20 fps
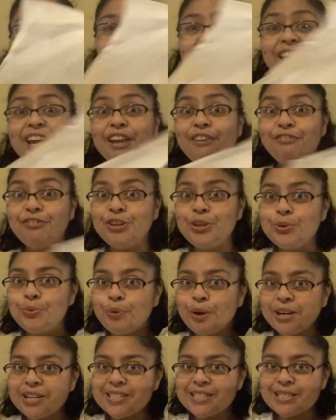If you
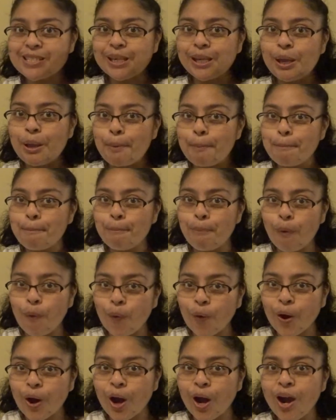want to see
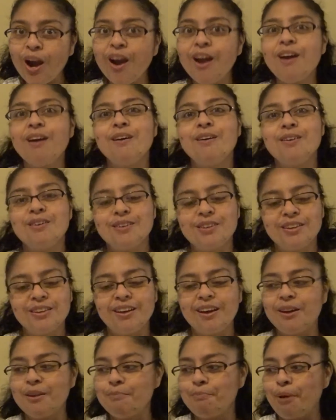more
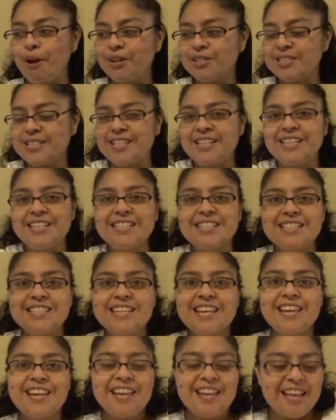unboxings
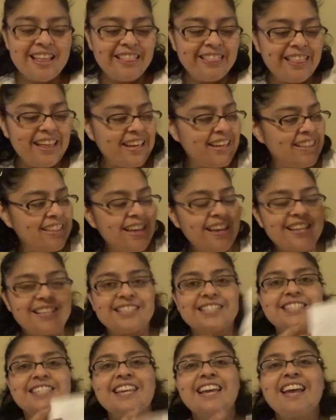like
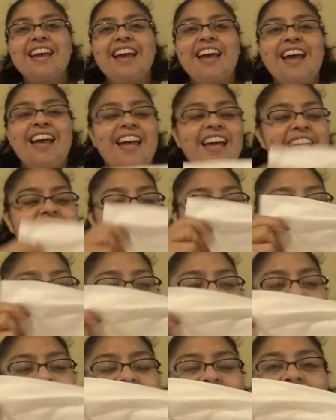this.
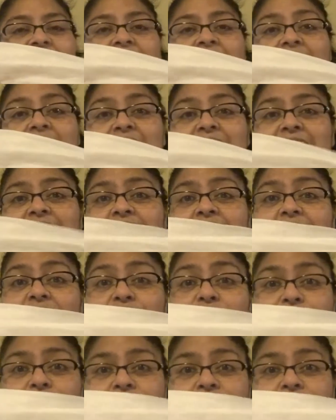Every